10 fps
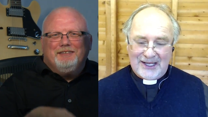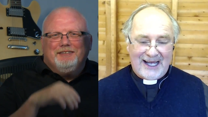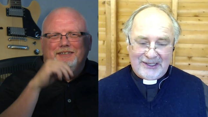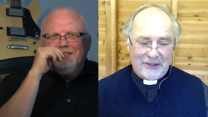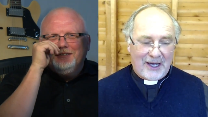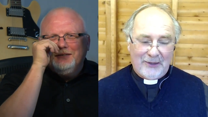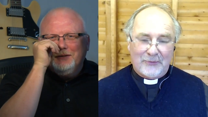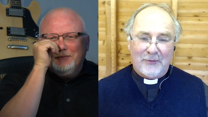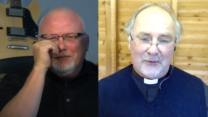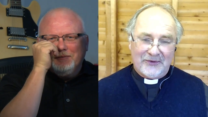Speaker 1: will I, you know,
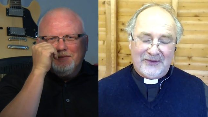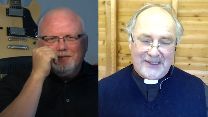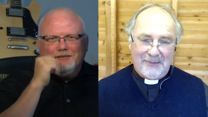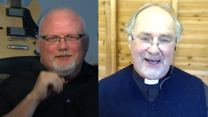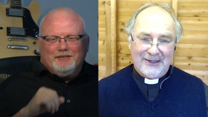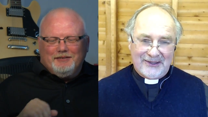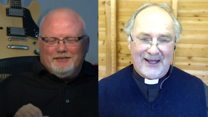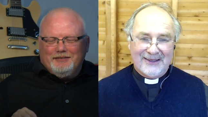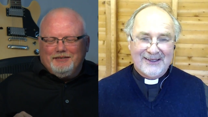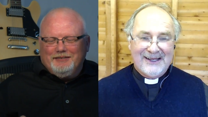I look forward to the email
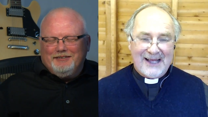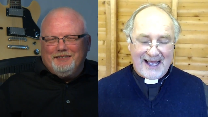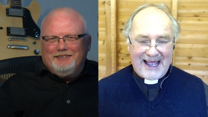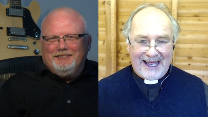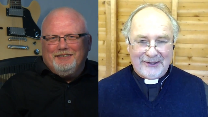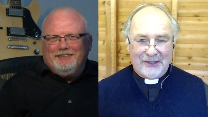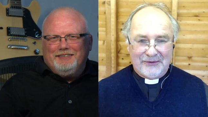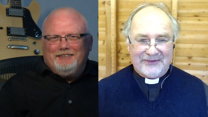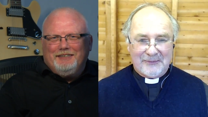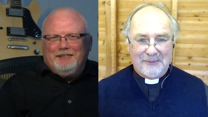and I'll
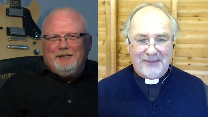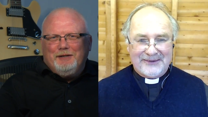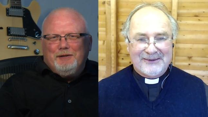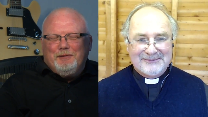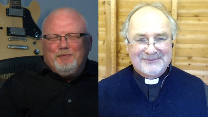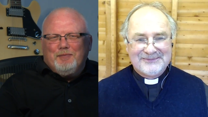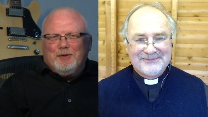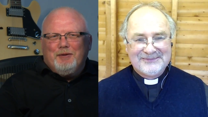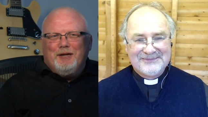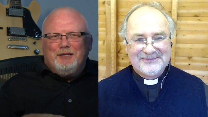hand over to someone better.
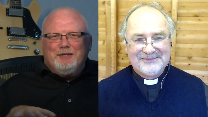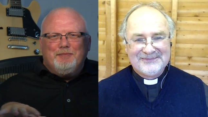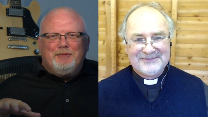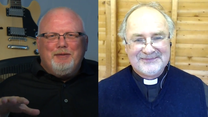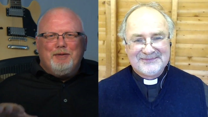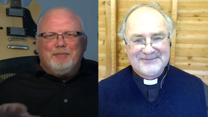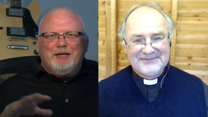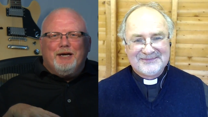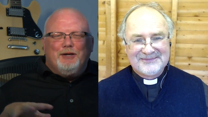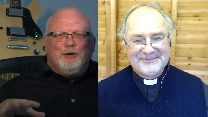
Speaker 2: Well, people
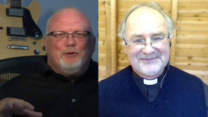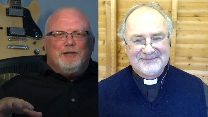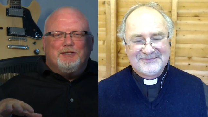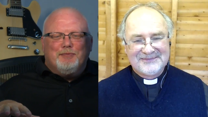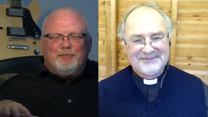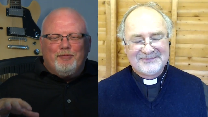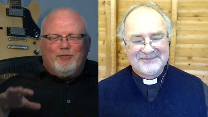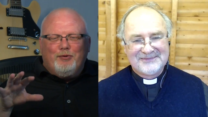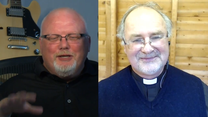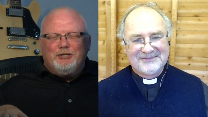may not know this, but
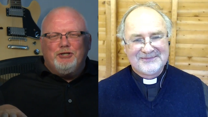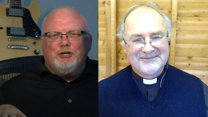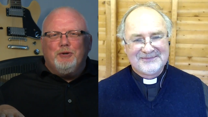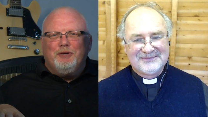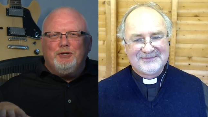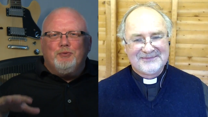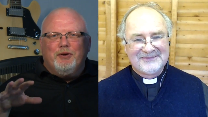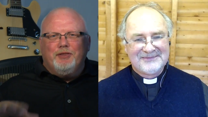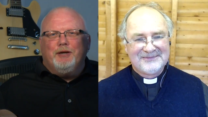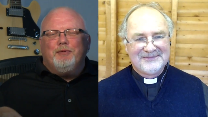before each show, we do
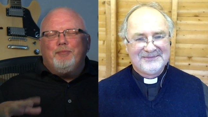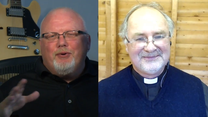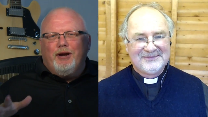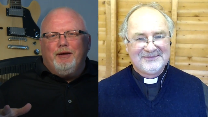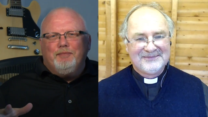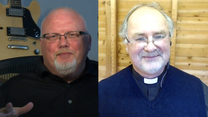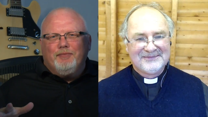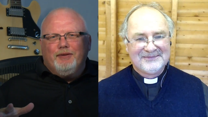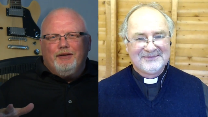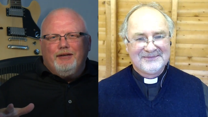one thing we pray.
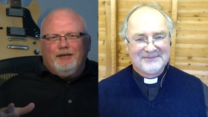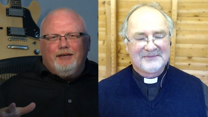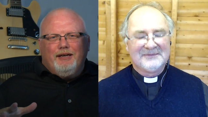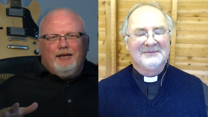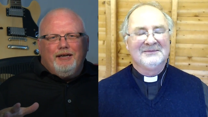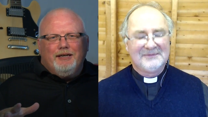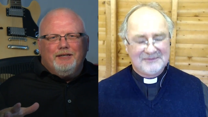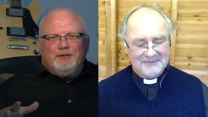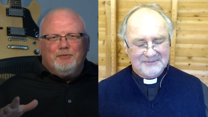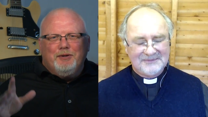Mm-hmm.
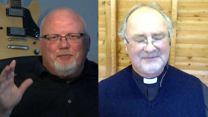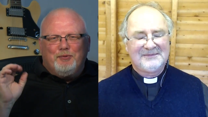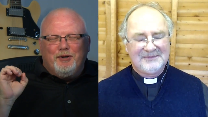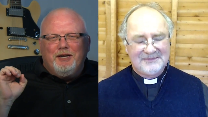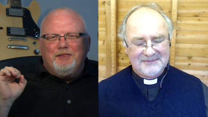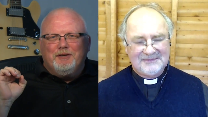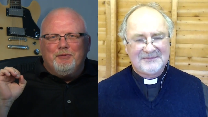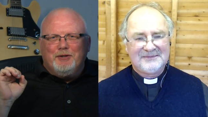And mm. we pray that